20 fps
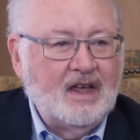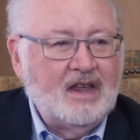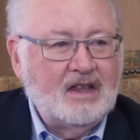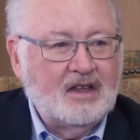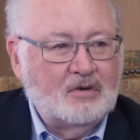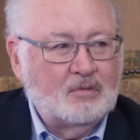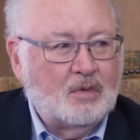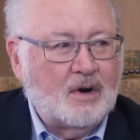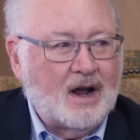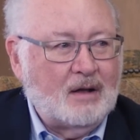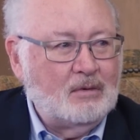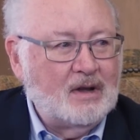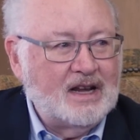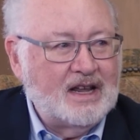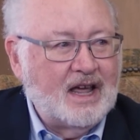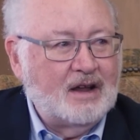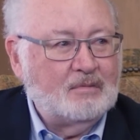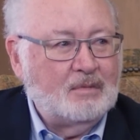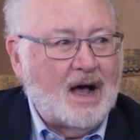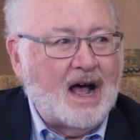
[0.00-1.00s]
you can probably
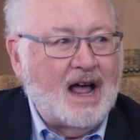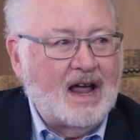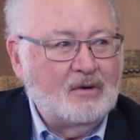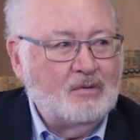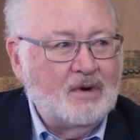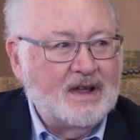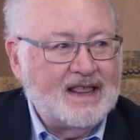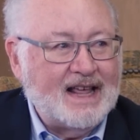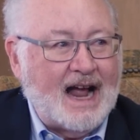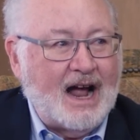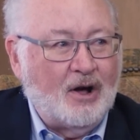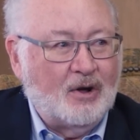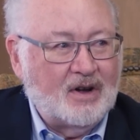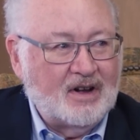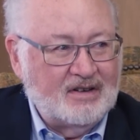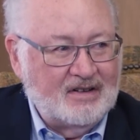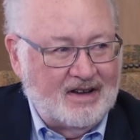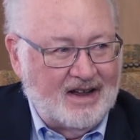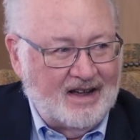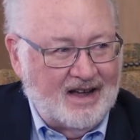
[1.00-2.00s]
get by without
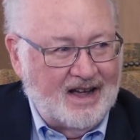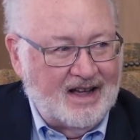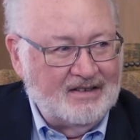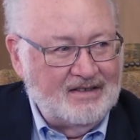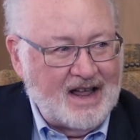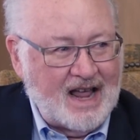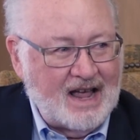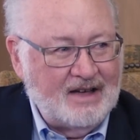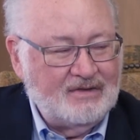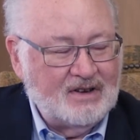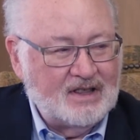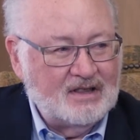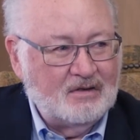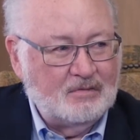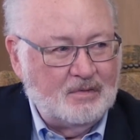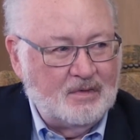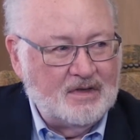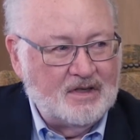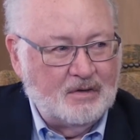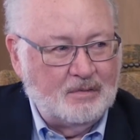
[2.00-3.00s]
uh, having the,
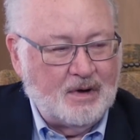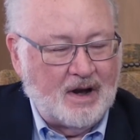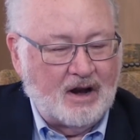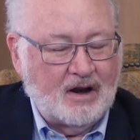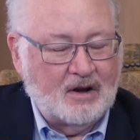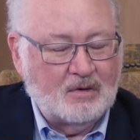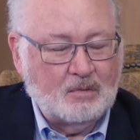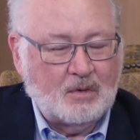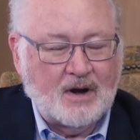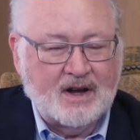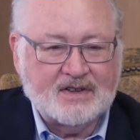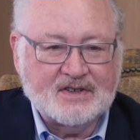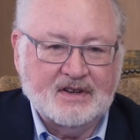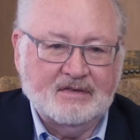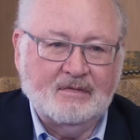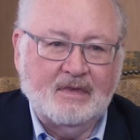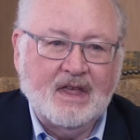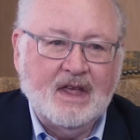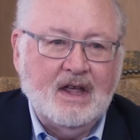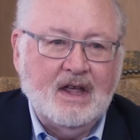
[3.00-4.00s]
the parent present.